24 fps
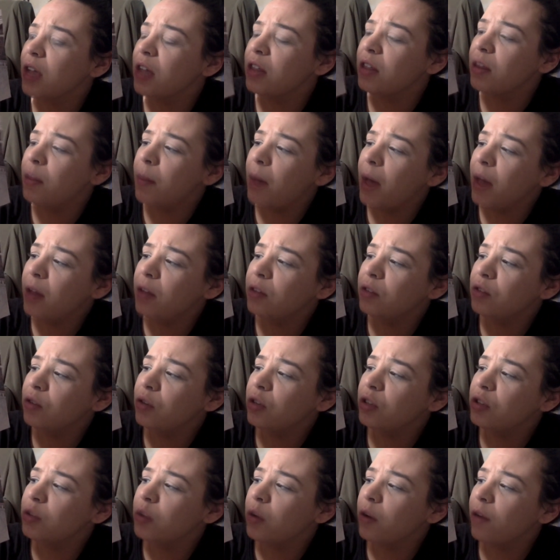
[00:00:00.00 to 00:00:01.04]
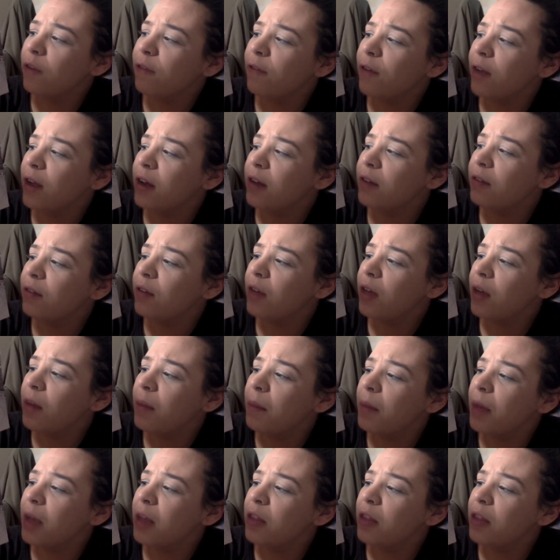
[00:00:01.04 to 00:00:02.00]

and the baladors were afraid of him,